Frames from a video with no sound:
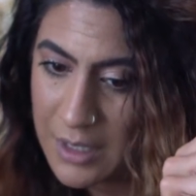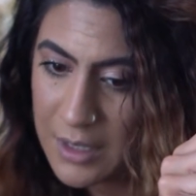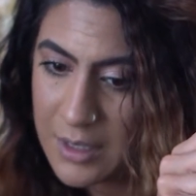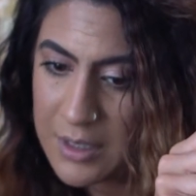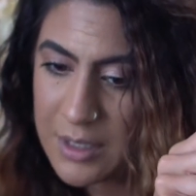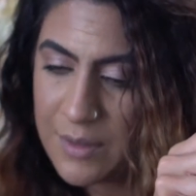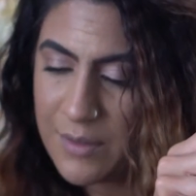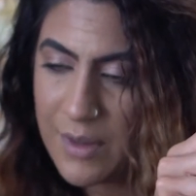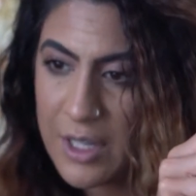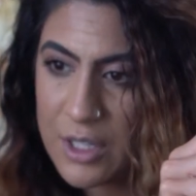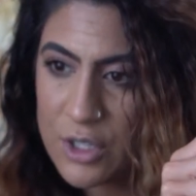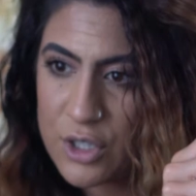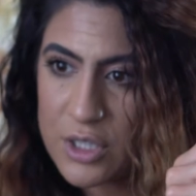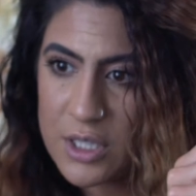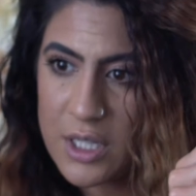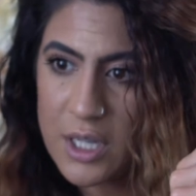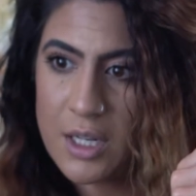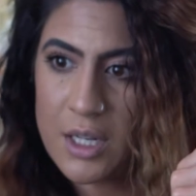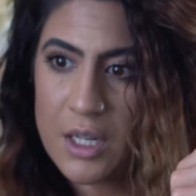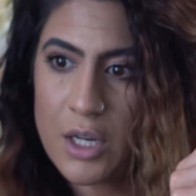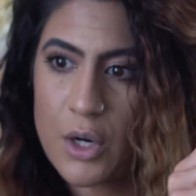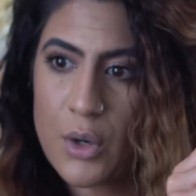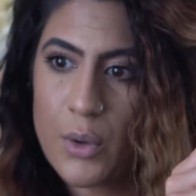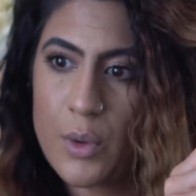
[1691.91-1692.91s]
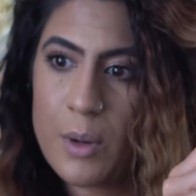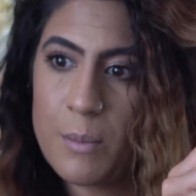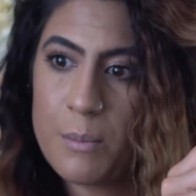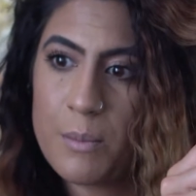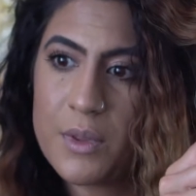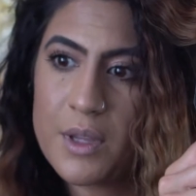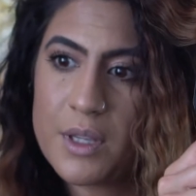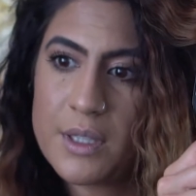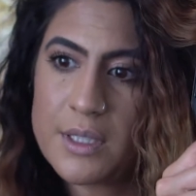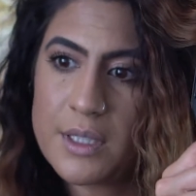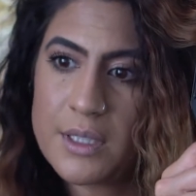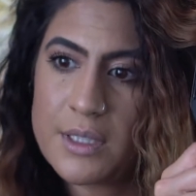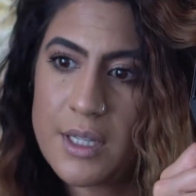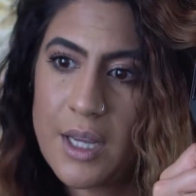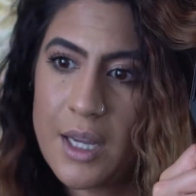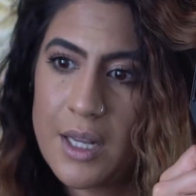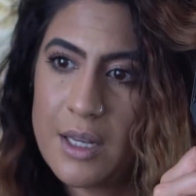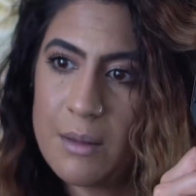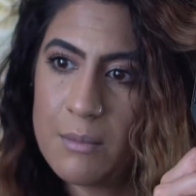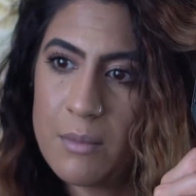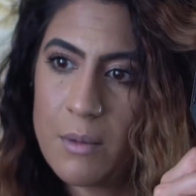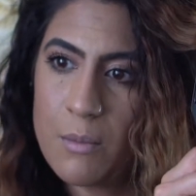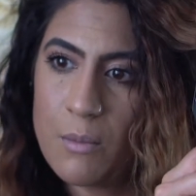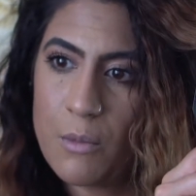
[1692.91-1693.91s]
If I can just kind of crimp this a
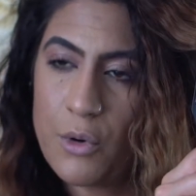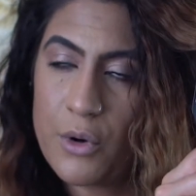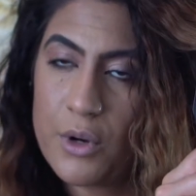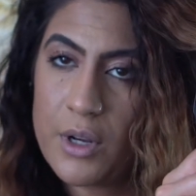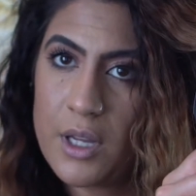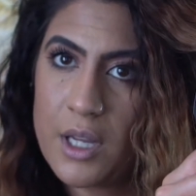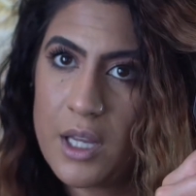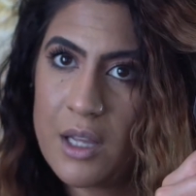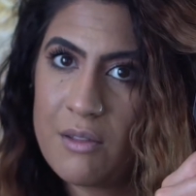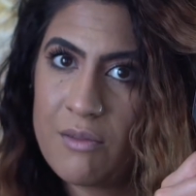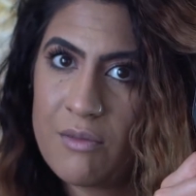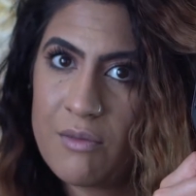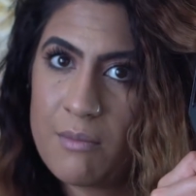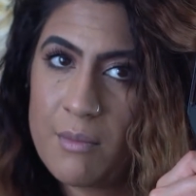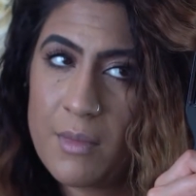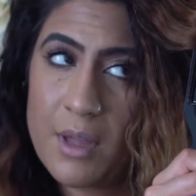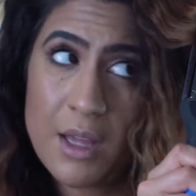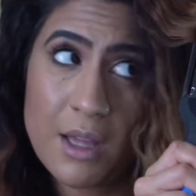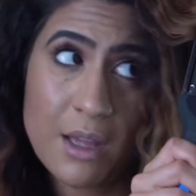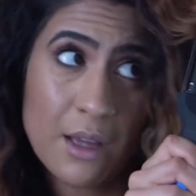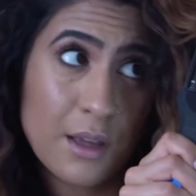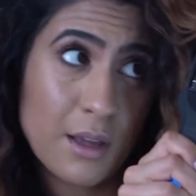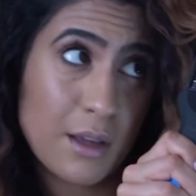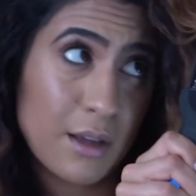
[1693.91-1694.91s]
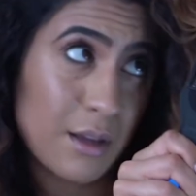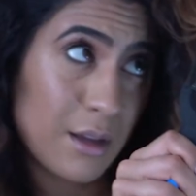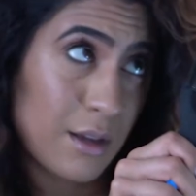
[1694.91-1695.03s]
tiny bit more to give me